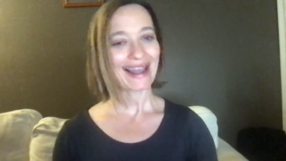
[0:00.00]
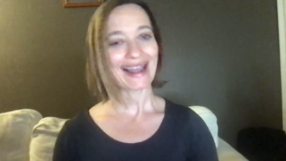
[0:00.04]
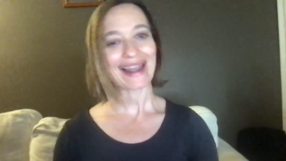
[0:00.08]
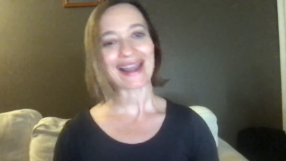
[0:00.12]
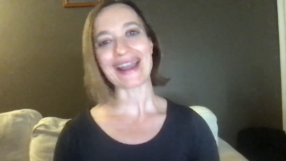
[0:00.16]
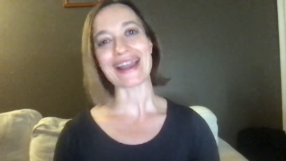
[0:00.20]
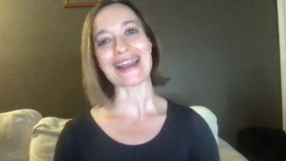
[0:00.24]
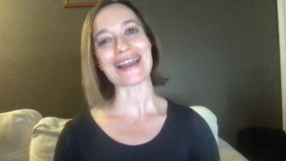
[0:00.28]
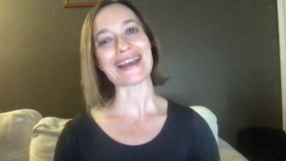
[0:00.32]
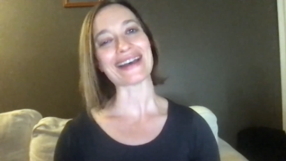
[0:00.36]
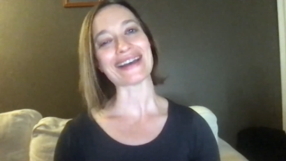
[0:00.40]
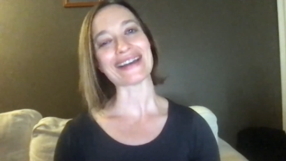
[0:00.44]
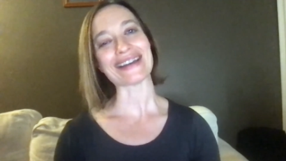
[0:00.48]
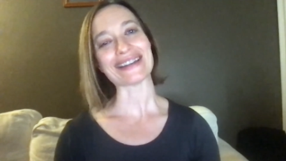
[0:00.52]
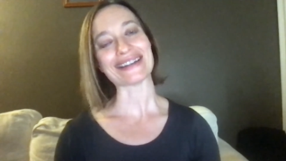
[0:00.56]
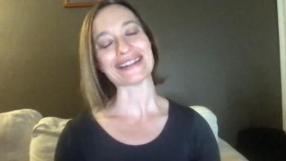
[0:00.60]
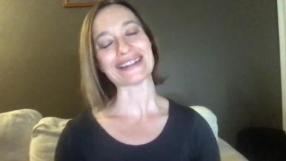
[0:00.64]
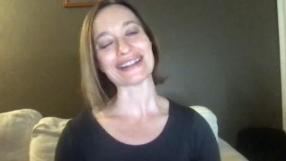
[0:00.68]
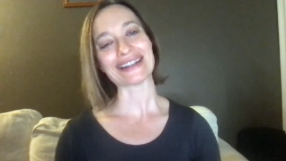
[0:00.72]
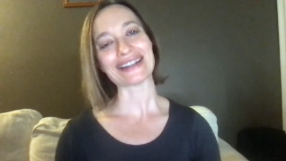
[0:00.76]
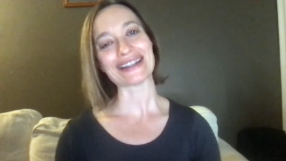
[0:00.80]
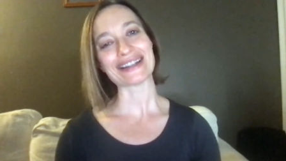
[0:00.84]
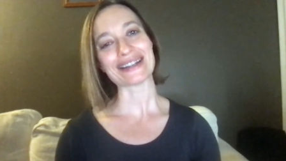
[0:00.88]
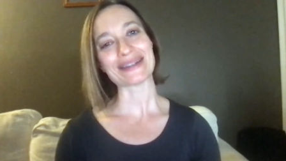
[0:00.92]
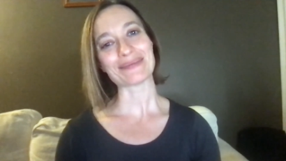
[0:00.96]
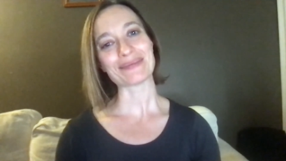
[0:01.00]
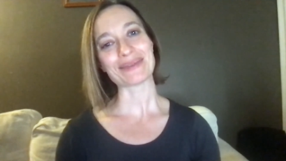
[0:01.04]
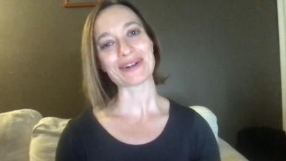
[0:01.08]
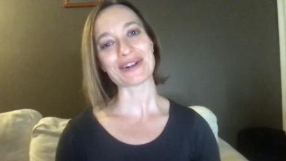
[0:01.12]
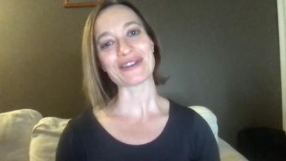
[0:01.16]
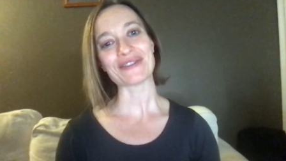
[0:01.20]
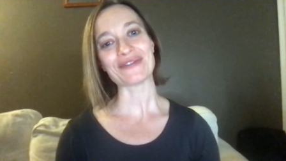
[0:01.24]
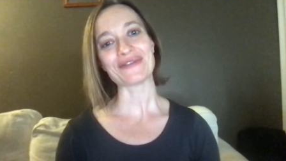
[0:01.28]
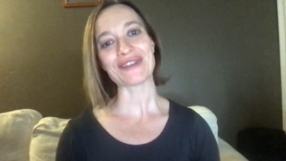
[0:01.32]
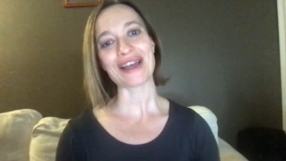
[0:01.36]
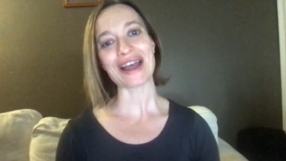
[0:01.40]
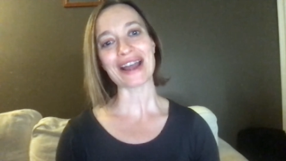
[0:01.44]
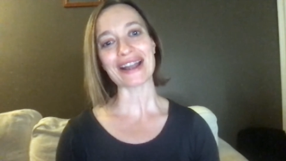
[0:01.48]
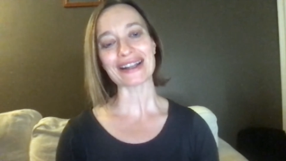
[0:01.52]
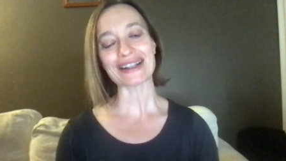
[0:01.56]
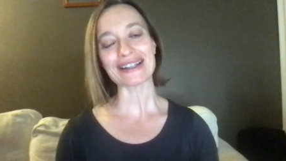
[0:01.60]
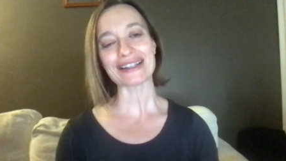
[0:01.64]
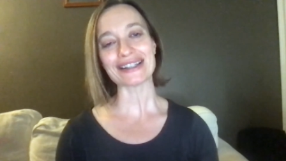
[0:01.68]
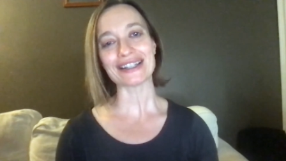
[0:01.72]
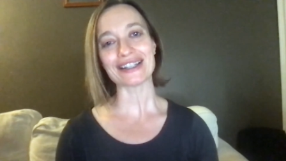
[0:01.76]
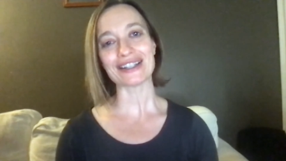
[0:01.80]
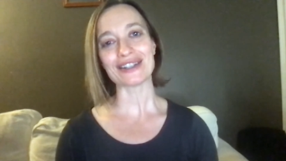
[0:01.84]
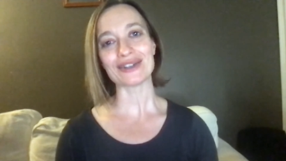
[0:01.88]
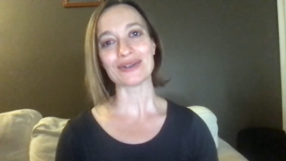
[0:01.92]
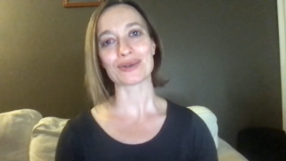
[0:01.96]
and
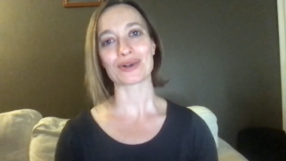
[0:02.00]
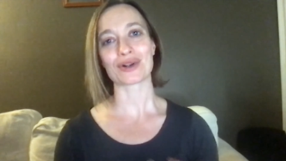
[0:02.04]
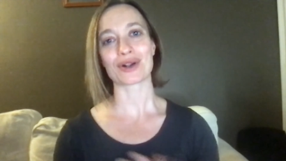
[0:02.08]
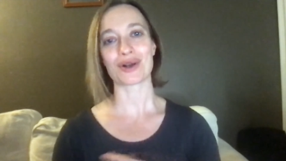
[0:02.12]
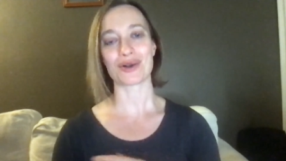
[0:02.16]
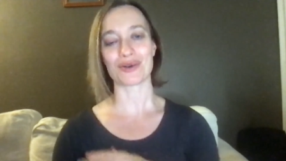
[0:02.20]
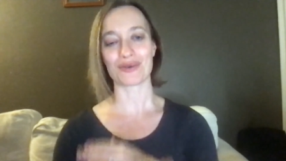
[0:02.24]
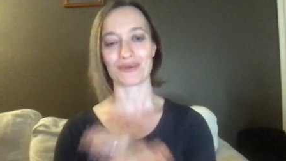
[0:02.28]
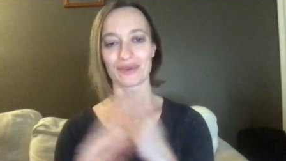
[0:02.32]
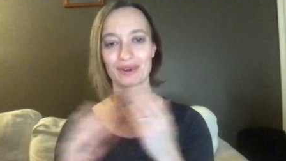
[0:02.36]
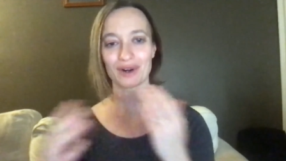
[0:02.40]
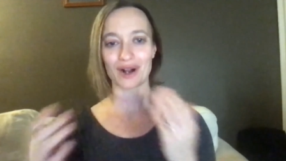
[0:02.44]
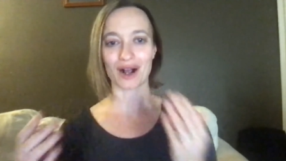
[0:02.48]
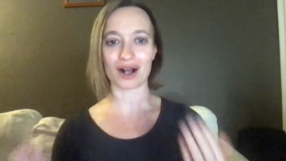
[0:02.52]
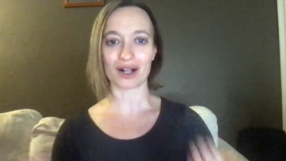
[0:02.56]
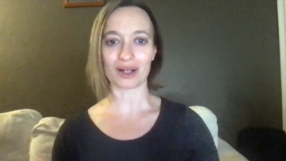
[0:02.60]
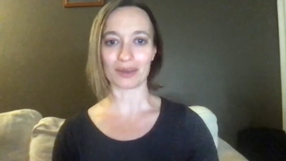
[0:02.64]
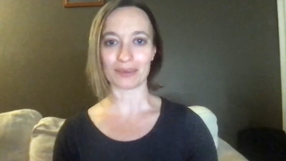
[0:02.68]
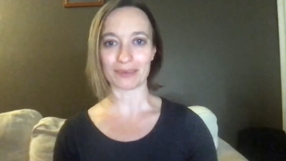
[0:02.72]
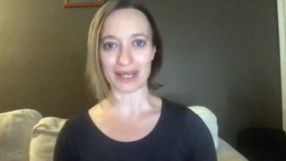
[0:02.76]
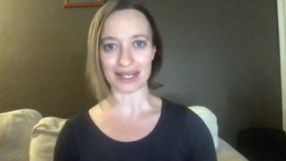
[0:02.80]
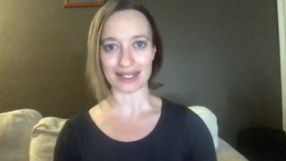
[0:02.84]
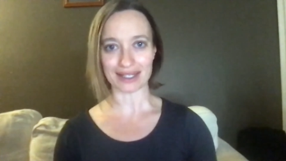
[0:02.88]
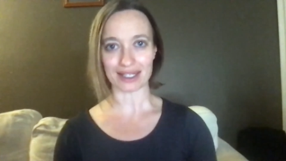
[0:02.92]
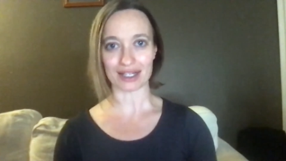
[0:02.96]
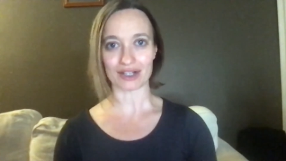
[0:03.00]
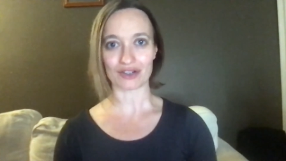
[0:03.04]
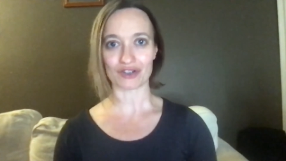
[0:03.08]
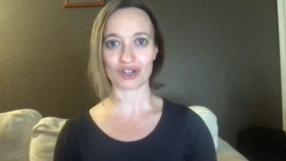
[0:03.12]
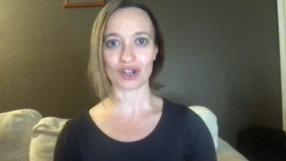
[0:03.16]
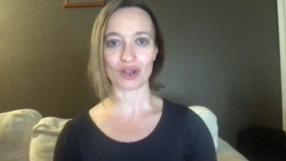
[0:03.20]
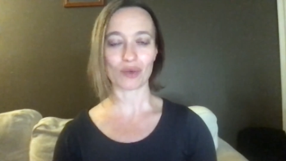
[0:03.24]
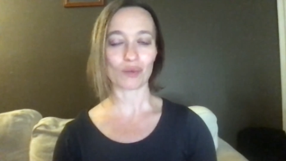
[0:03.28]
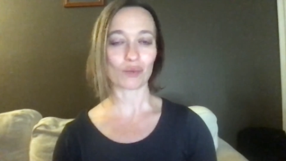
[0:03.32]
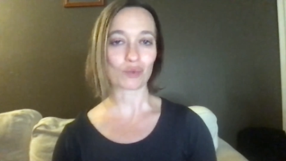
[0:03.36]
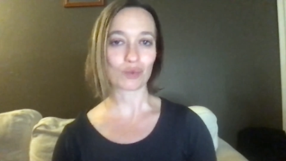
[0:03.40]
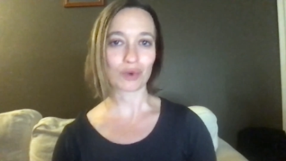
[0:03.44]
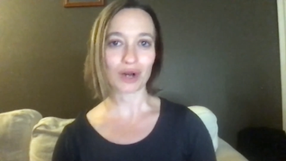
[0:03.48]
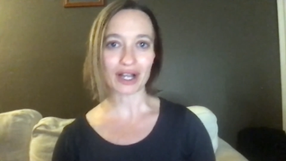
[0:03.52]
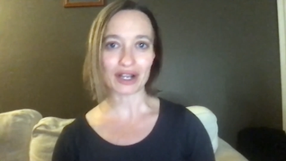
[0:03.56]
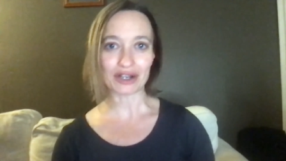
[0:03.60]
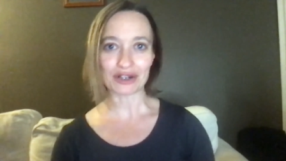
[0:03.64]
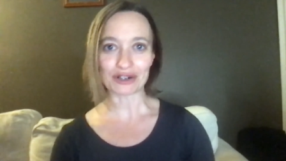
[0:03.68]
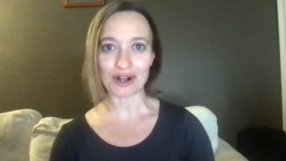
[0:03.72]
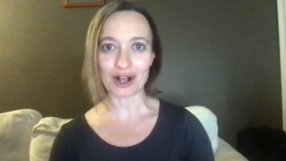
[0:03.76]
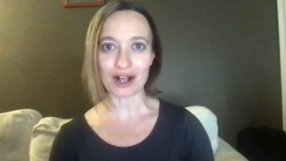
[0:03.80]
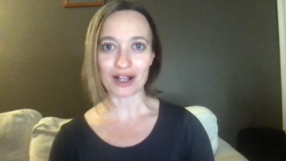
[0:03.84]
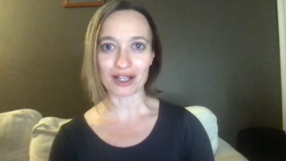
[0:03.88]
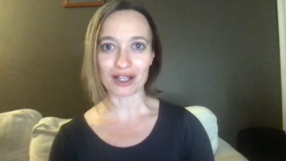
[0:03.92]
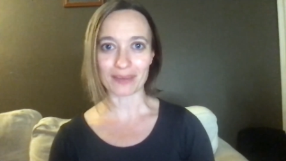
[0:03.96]
perfect your overall message and what
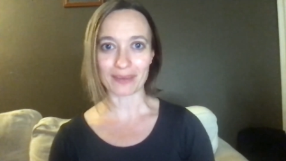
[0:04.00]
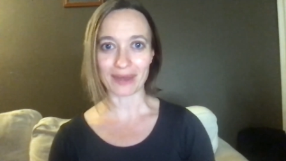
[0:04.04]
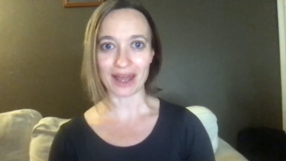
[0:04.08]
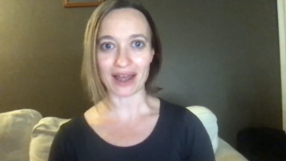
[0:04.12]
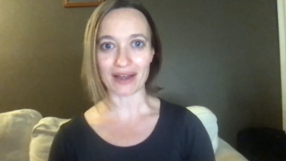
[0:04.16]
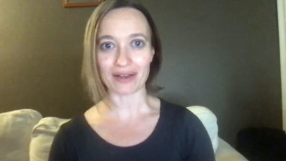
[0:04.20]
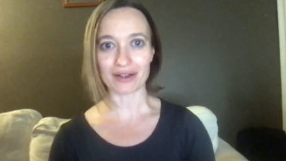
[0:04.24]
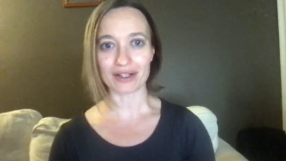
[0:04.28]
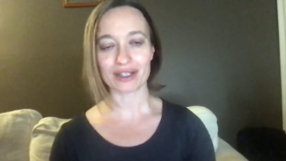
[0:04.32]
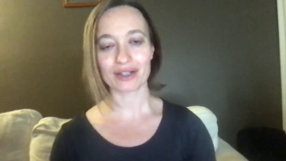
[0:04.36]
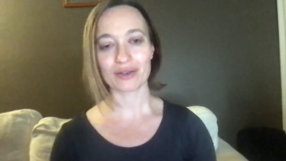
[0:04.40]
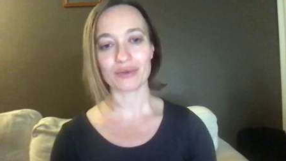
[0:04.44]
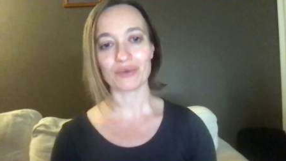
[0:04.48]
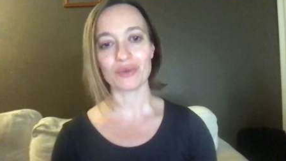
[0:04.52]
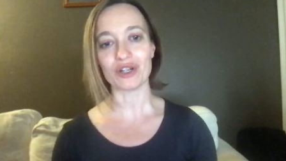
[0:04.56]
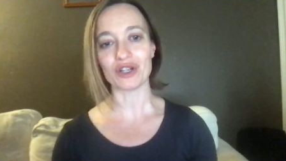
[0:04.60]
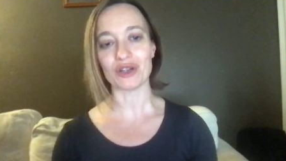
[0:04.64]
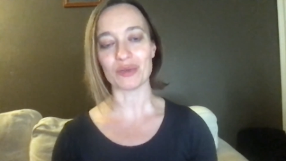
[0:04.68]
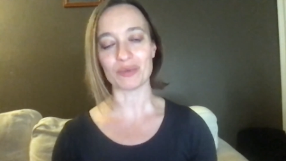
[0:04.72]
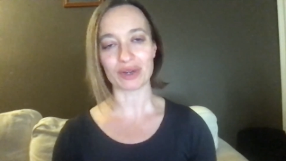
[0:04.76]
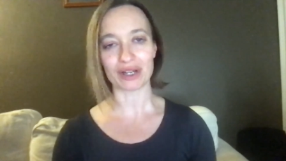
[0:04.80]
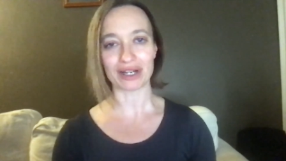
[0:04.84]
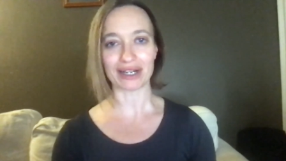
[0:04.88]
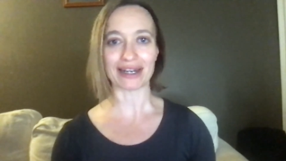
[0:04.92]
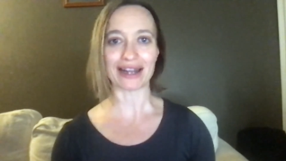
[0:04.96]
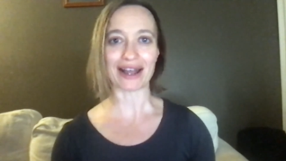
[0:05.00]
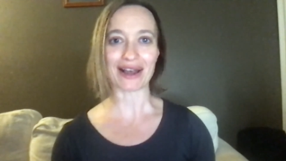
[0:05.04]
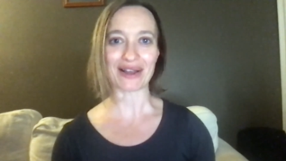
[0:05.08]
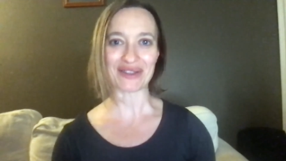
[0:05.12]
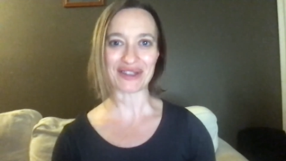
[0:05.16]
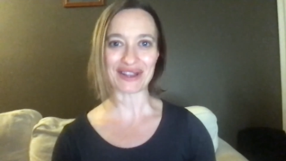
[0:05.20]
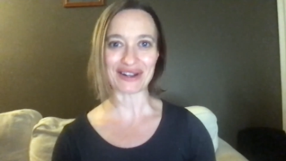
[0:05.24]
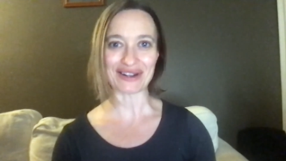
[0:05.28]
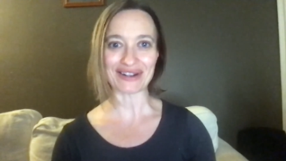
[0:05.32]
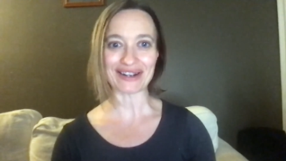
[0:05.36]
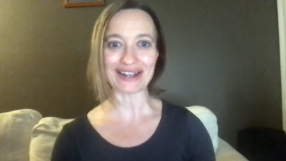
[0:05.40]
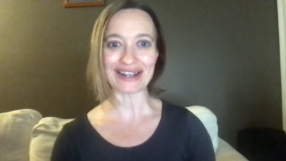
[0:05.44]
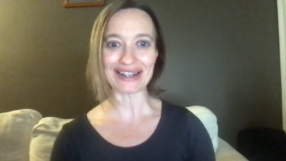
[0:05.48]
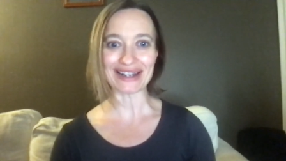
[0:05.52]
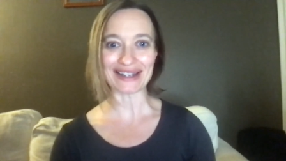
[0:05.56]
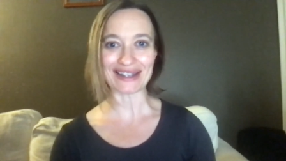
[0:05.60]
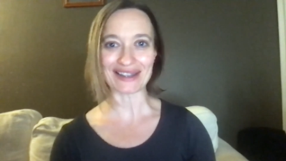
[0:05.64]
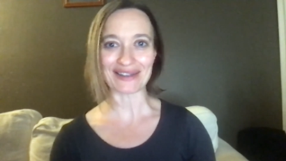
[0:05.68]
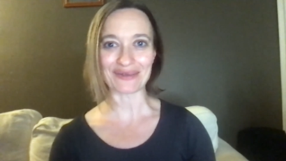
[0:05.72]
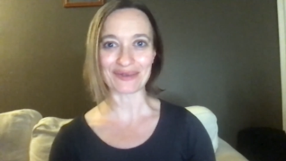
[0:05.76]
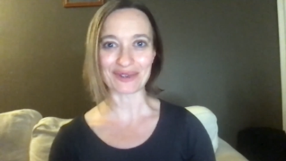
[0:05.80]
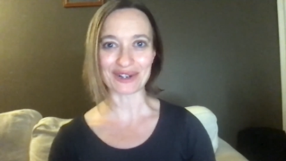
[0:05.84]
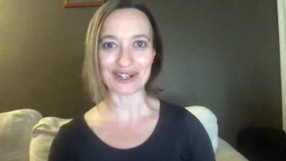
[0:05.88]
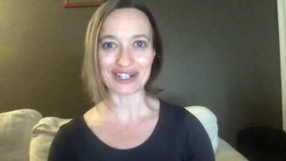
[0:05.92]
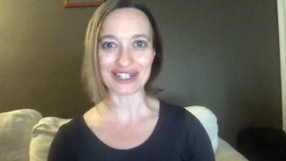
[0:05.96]
you're all about when you put it out there into
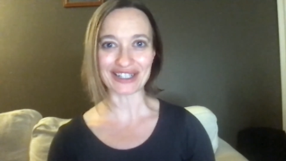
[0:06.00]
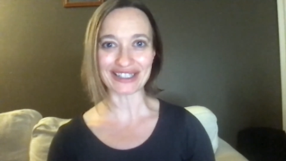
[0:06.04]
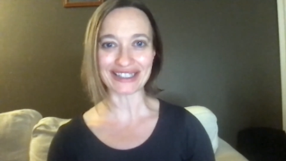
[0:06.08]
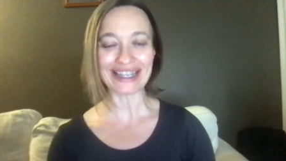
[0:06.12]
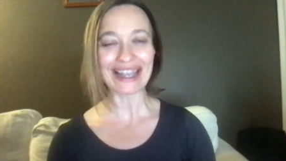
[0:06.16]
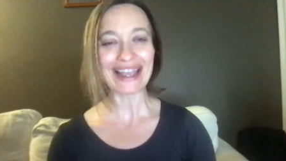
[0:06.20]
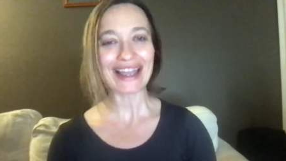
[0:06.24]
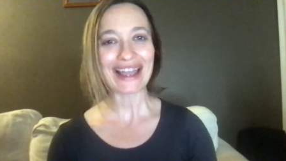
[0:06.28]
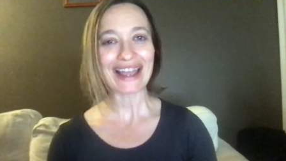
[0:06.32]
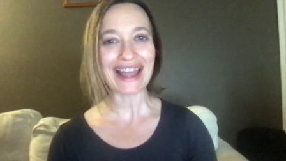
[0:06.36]
the world